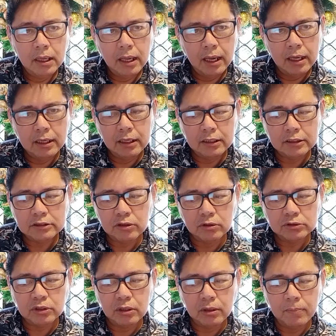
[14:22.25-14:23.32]
And it is
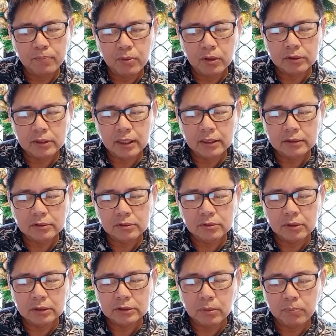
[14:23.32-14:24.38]
also important to
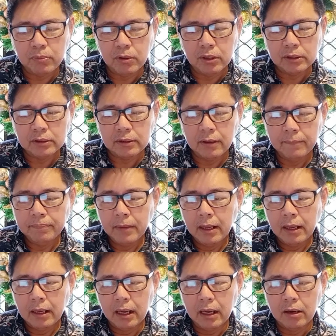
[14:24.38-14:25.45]
support
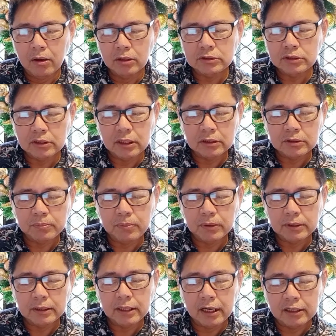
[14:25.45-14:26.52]
also the support that
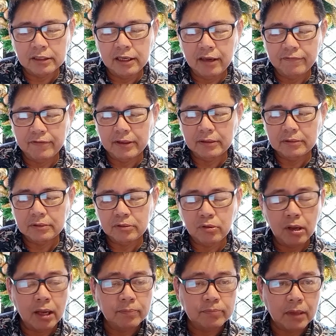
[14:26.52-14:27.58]
they are given to
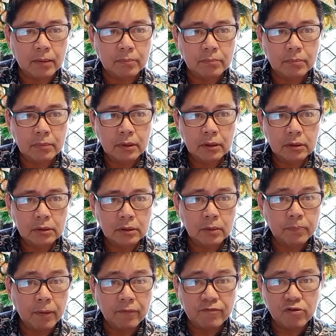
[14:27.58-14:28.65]
help them to
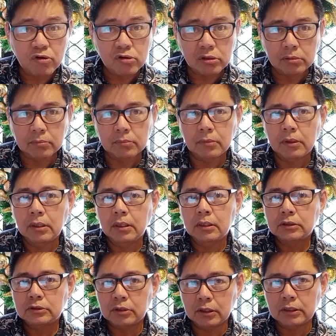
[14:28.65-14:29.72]
perform.
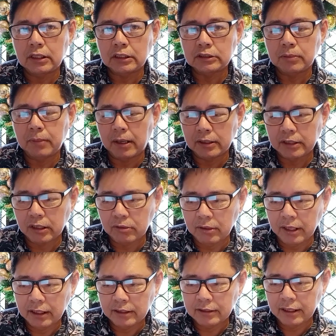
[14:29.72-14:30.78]
So it has to be
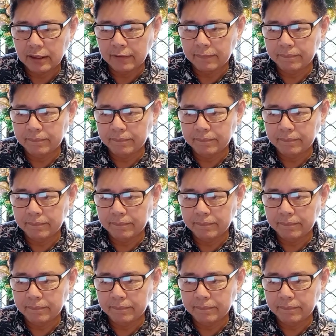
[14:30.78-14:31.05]
articulated.